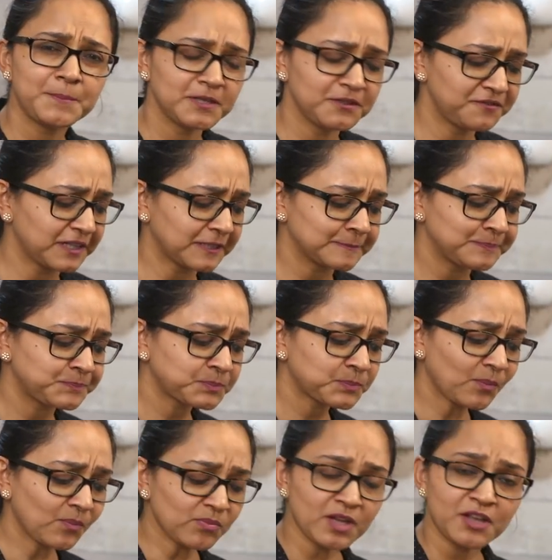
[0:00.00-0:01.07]
Perfect.
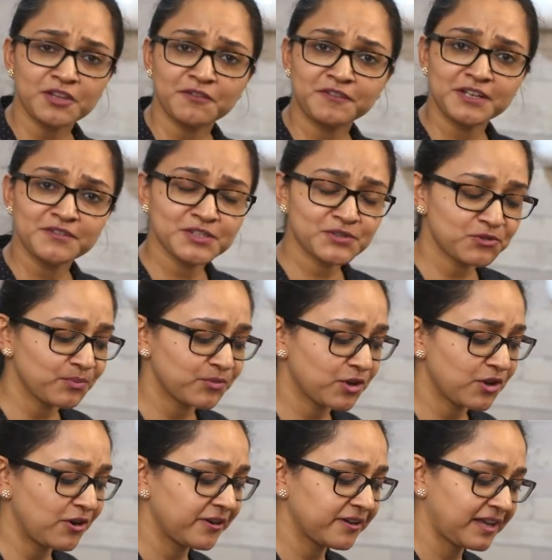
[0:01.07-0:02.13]
The flavors from
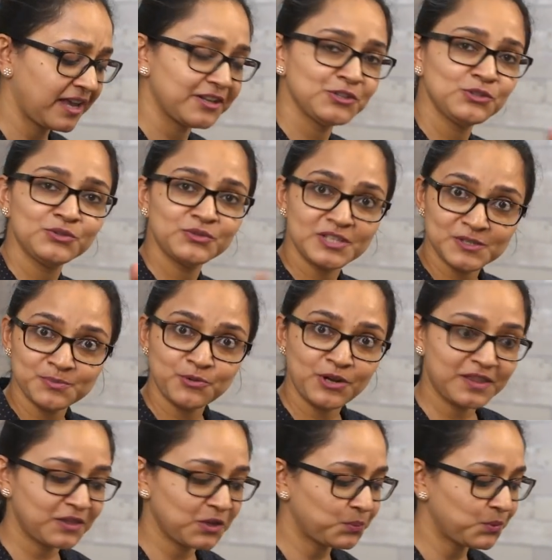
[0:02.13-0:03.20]
the oregano, the
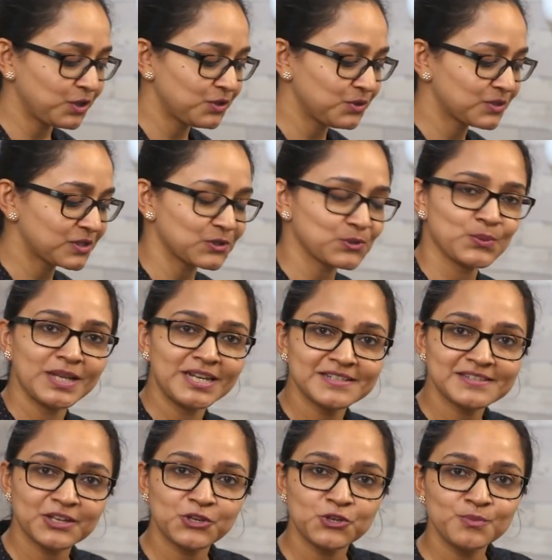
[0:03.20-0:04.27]
spread that we used, as well
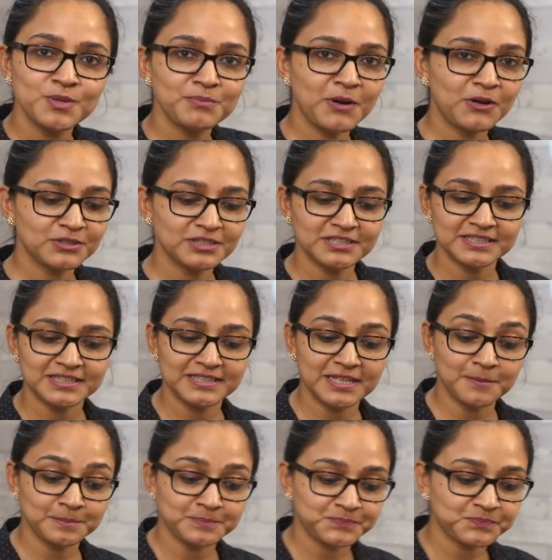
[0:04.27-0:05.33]
as the cumin powder,
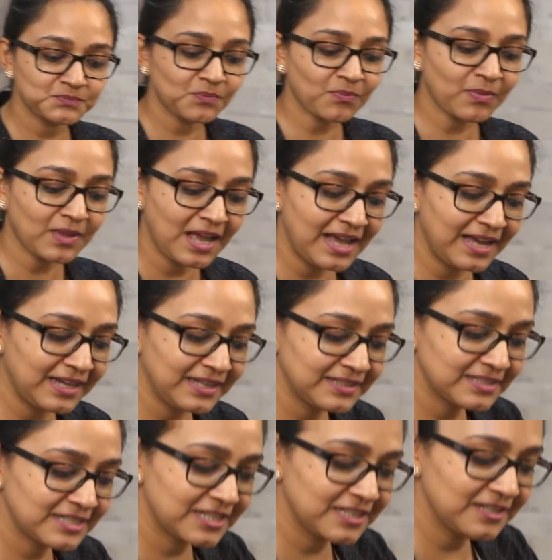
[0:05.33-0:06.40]
yum. And